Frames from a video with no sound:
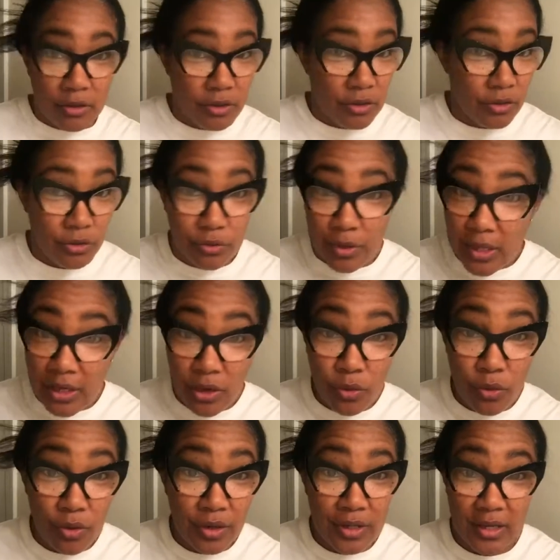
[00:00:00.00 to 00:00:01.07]
You can go
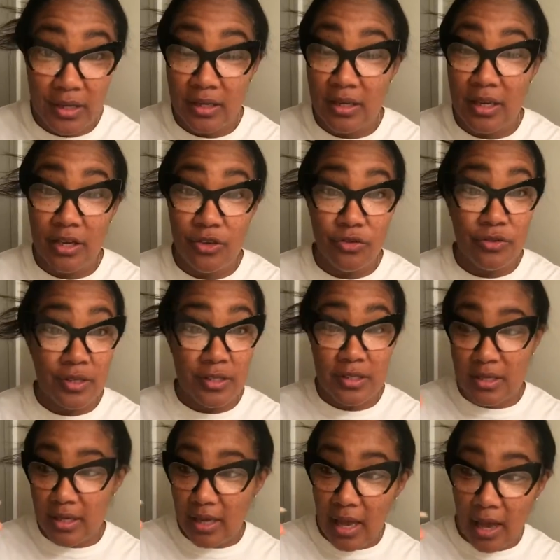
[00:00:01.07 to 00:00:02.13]
on the internet, you can
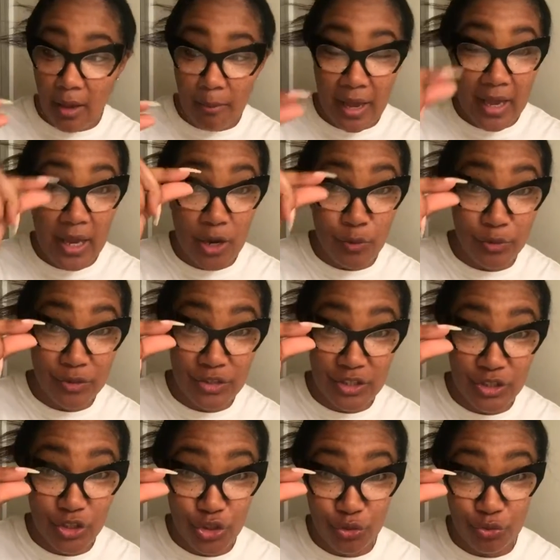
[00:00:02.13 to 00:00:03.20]
see how my hair was this
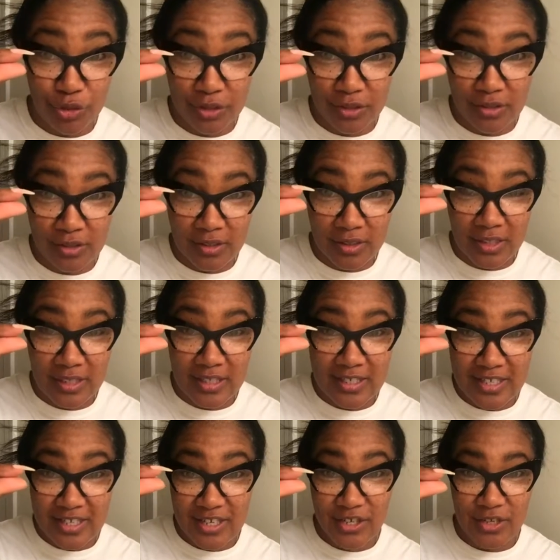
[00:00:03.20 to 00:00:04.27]
short
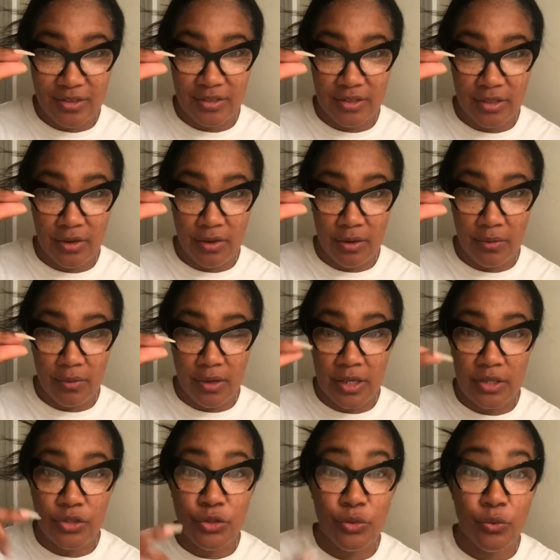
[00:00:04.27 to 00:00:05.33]
10 years ago
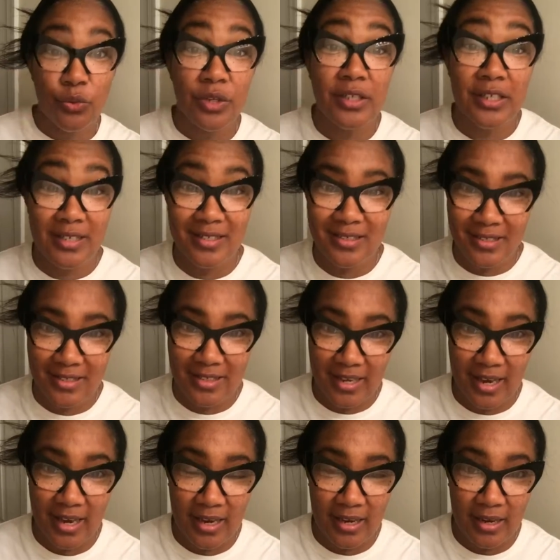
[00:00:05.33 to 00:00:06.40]
and to what it is
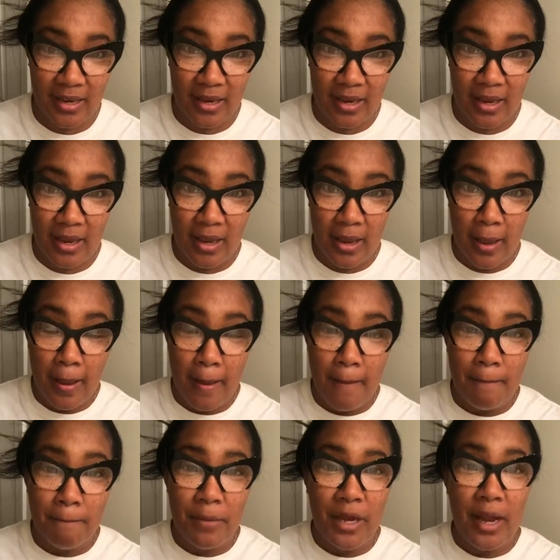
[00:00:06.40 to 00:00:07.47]
today.
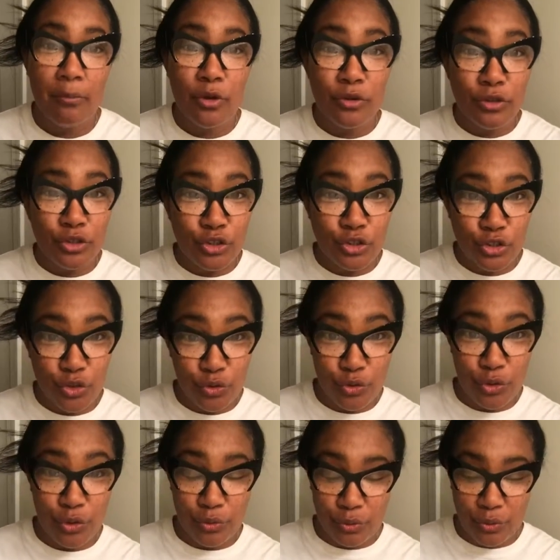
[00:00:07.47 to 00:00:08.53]
But I'm going to show
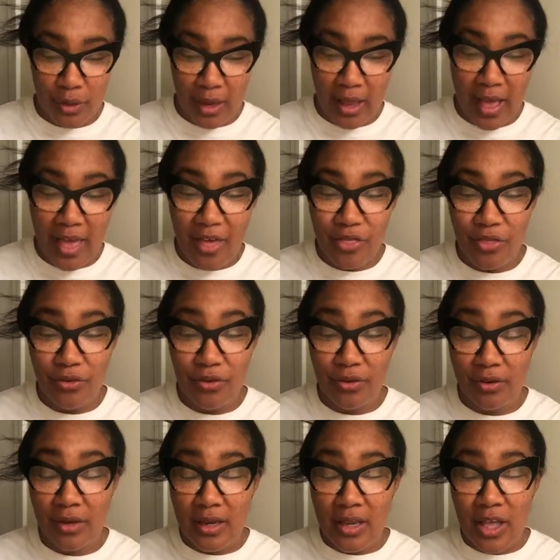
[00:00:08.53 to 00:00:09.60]
you after
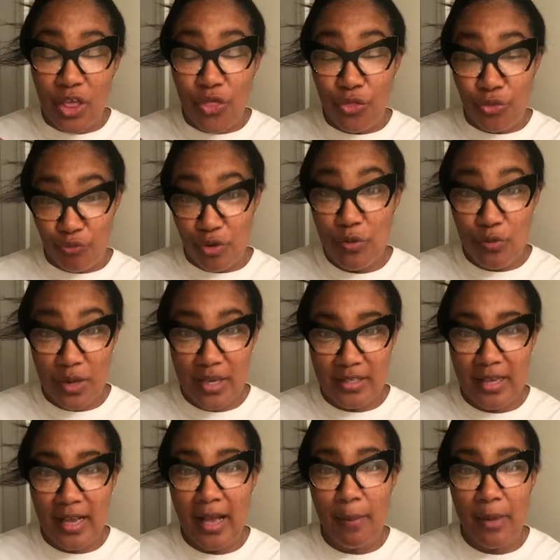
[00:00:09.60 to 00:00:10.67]
3 weeks.
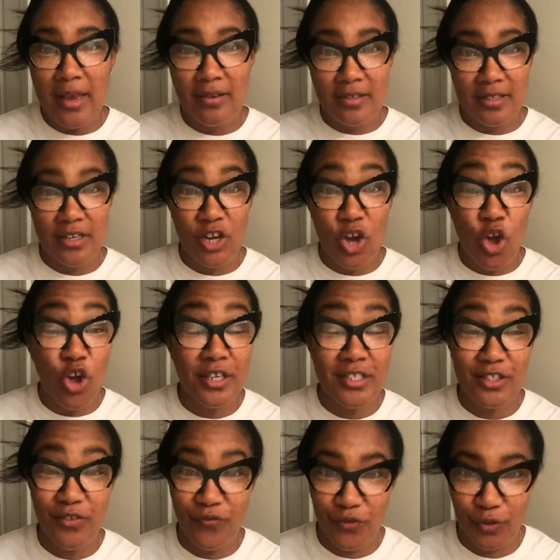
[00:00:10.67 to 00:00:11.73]
I got my hair done August
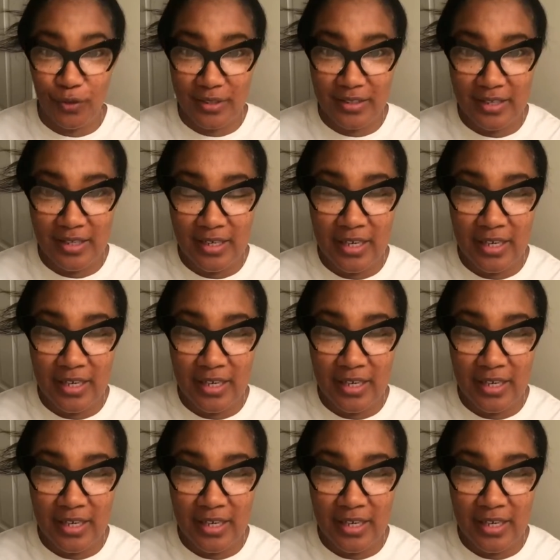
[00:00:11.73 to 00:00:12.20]
the 1st.